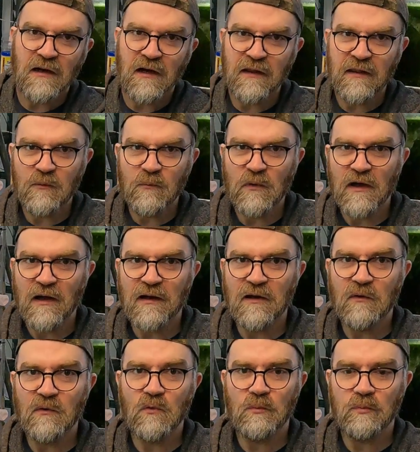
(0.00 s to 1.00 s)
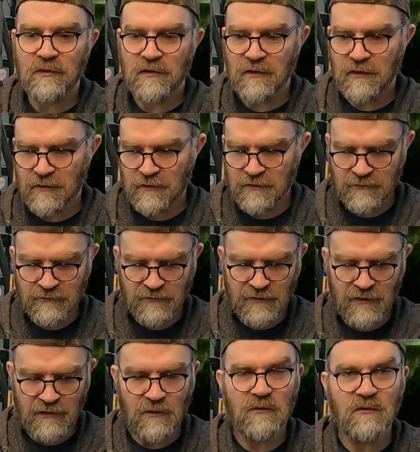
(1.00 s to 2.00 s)
and then we add our no planaria,
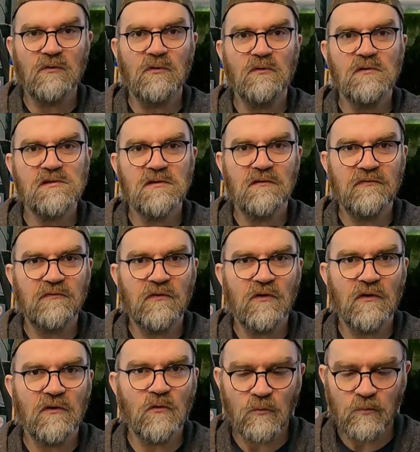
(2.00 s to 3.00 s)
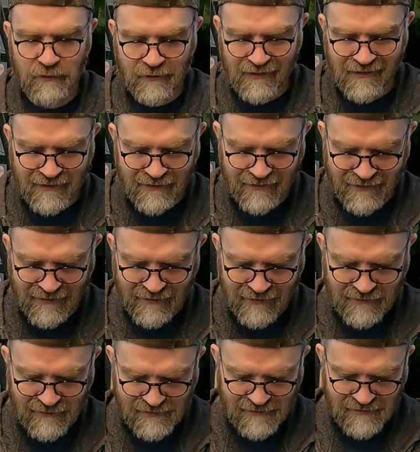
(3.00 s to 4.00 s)
right? And our dose for no planaria
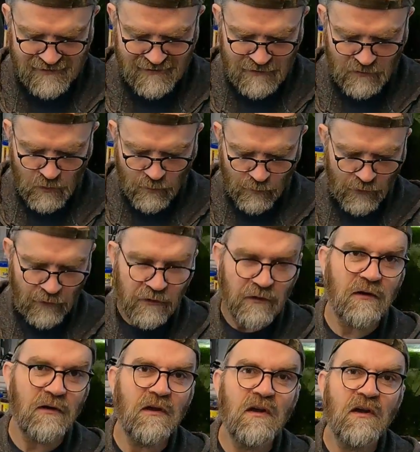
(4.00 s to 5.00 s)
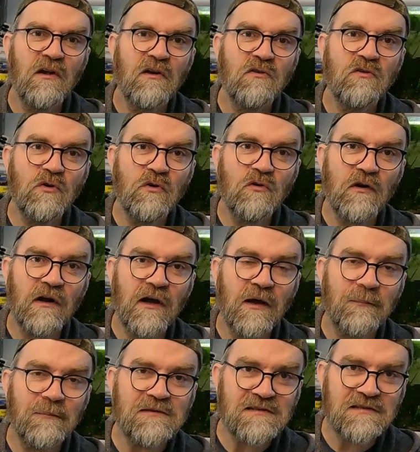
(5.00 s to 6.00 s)
is 0.2
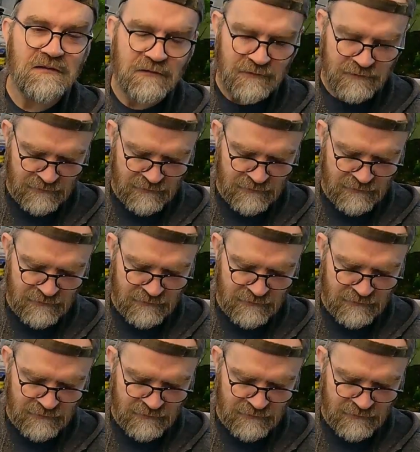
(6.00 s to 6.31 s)
grams